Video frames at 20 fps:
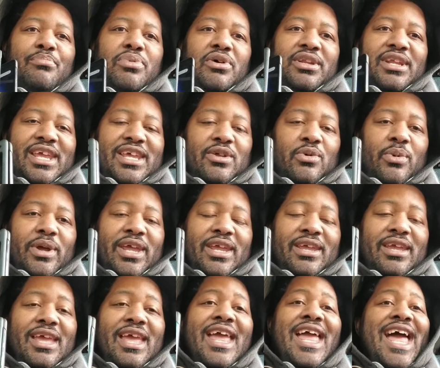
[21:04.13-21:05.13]
put it away
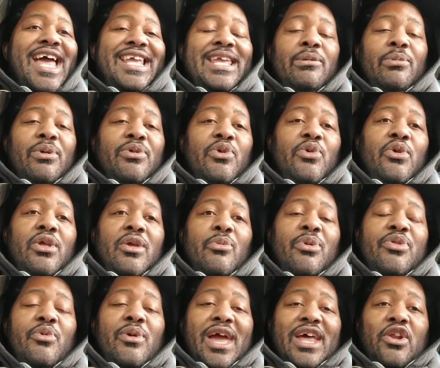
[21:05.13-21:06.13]
and keep it
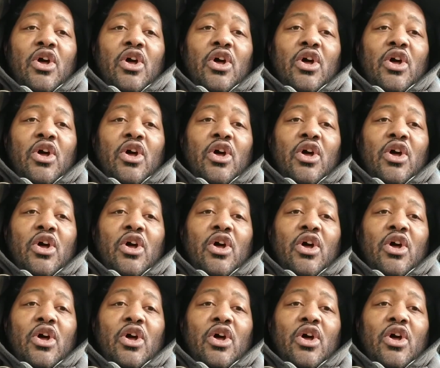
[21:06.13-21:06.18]
with you at